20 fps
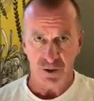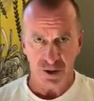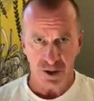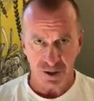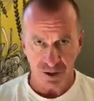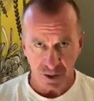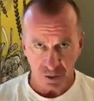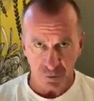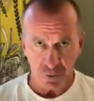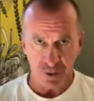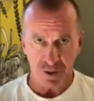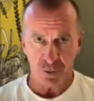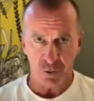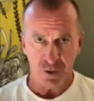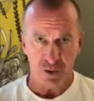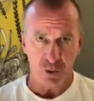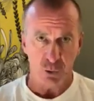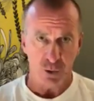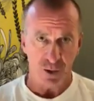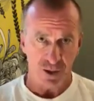And the difference
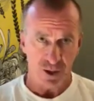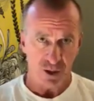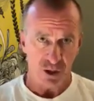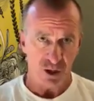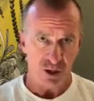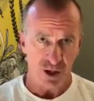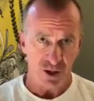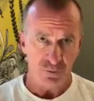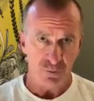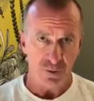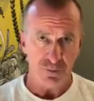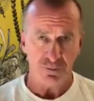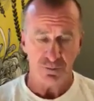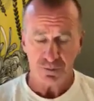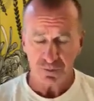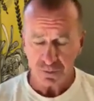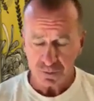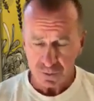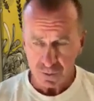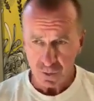between
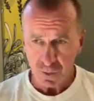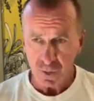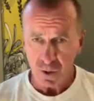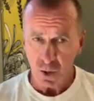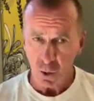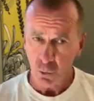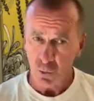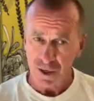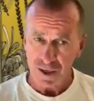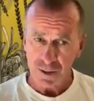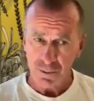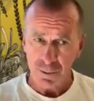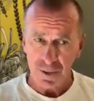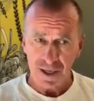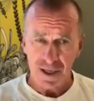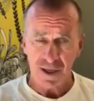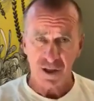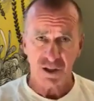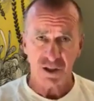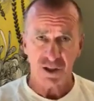achievement, we can
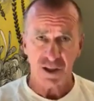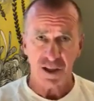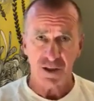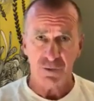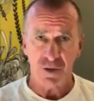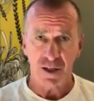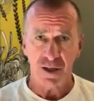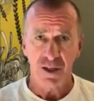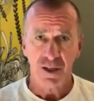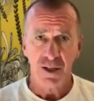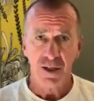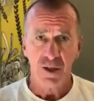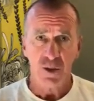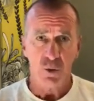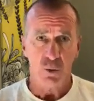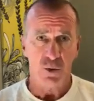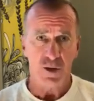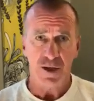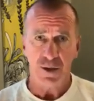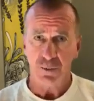be an achiever,
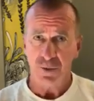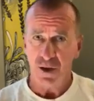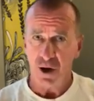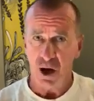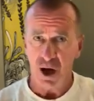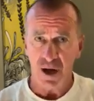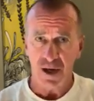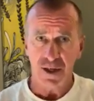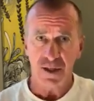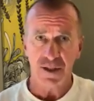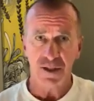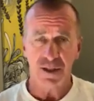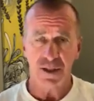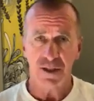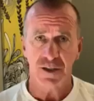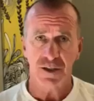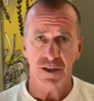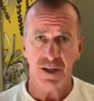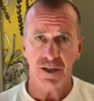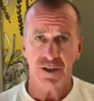we can be highly
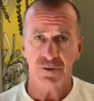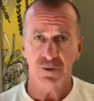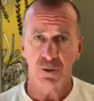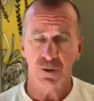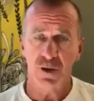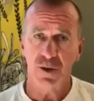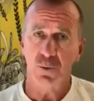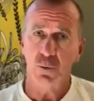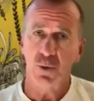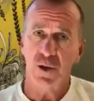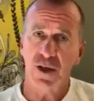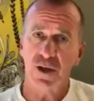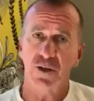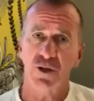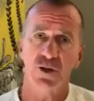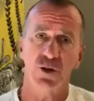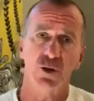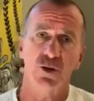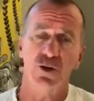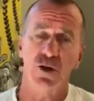successful, and we
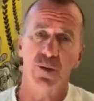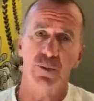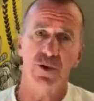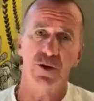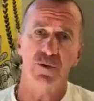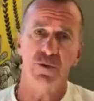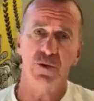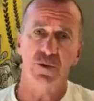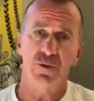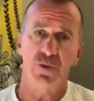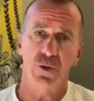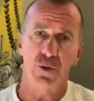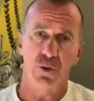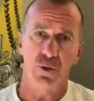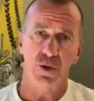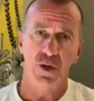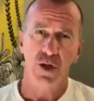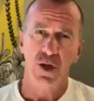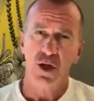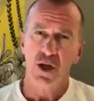can still not be
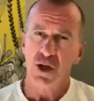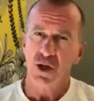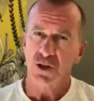fulfilled.